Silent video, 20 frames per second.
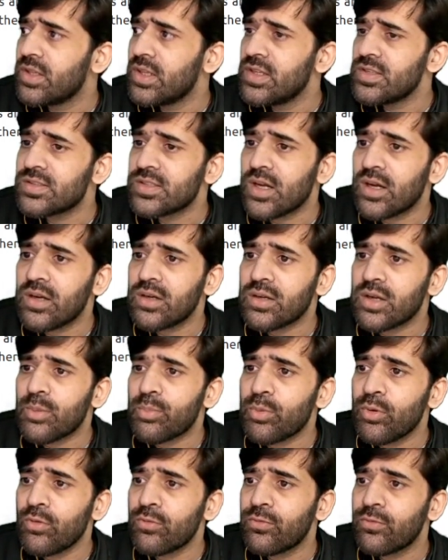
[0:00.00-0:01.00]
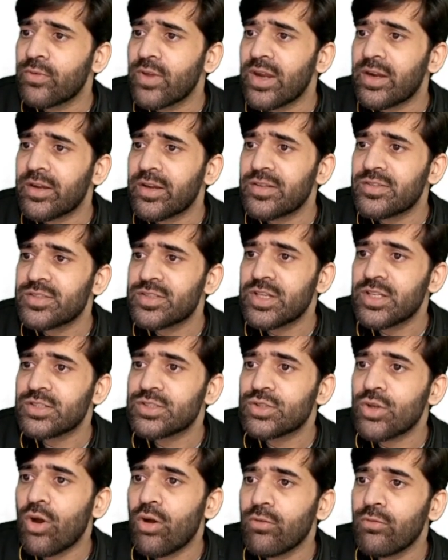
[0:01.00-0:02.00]
these are a couple of
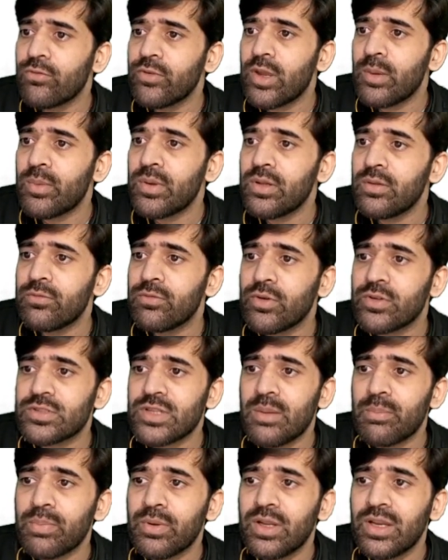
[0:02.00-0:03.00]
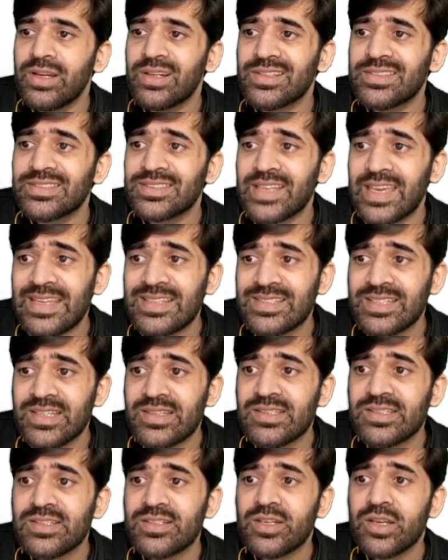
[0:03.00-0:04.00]
characteristics of YAML. For example, it is case
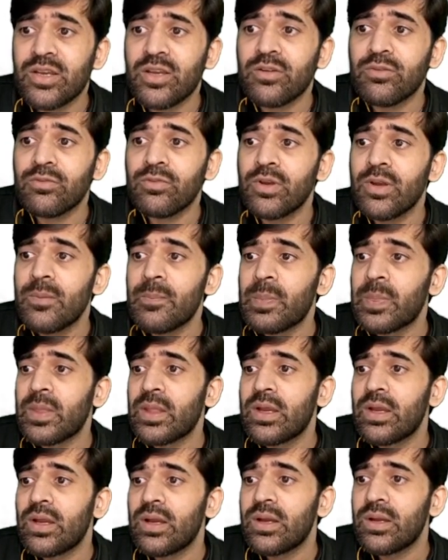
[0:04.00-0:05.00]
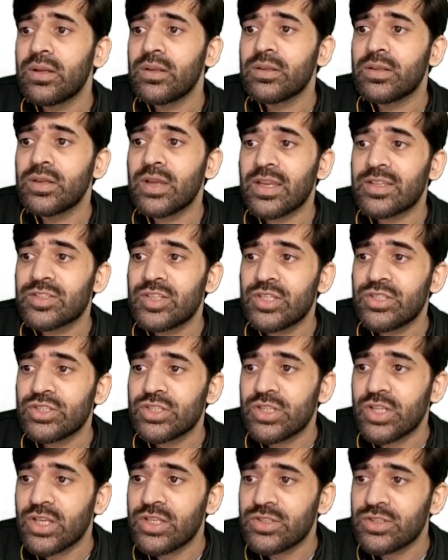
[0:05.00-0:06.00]
sensitive. The
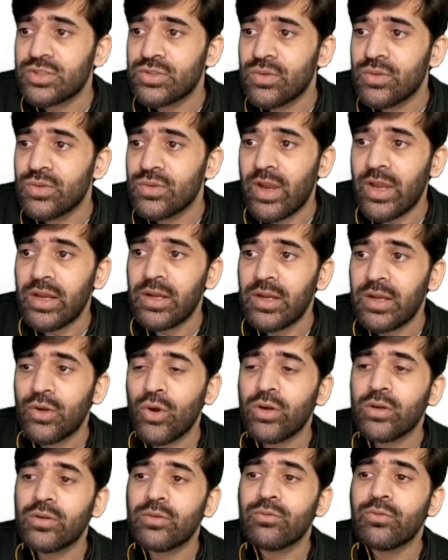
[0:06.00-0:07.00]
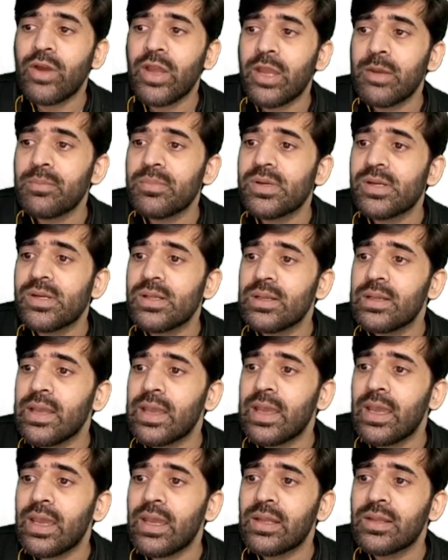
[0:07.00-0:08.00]
extension is .yml,
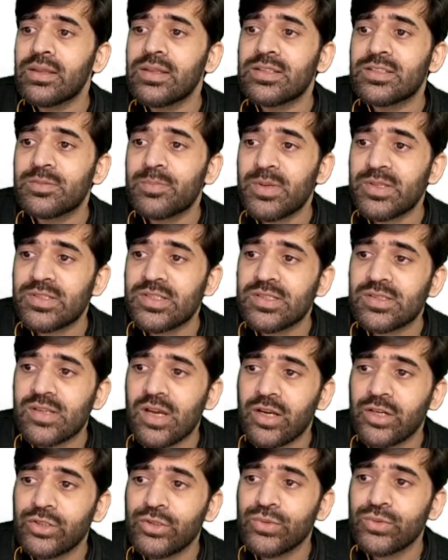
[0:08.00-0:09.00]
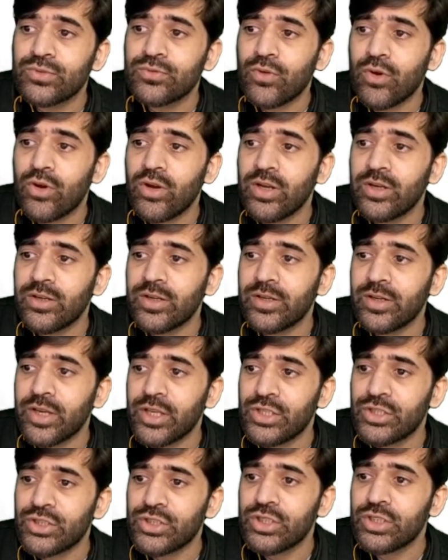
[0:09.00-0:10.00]
and the spaces are used for
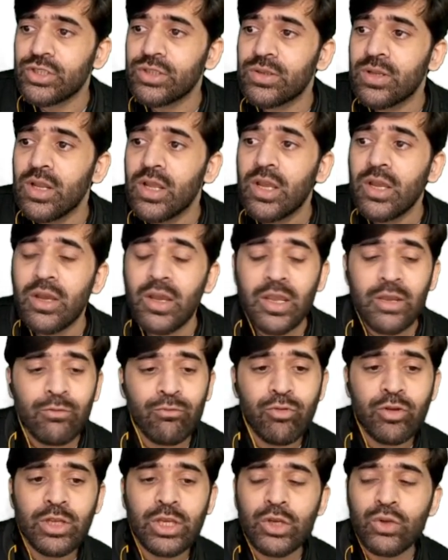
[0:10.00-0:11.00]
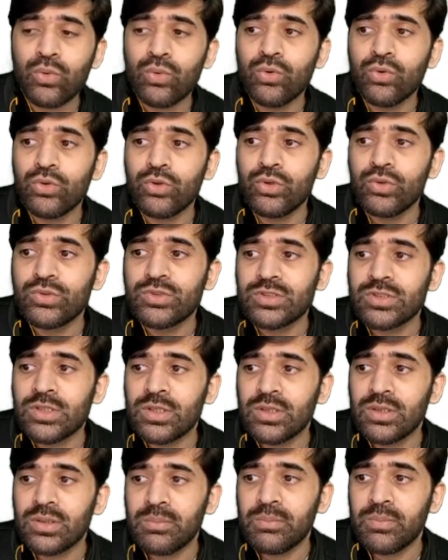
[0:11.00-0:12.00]
indentation. If we need to use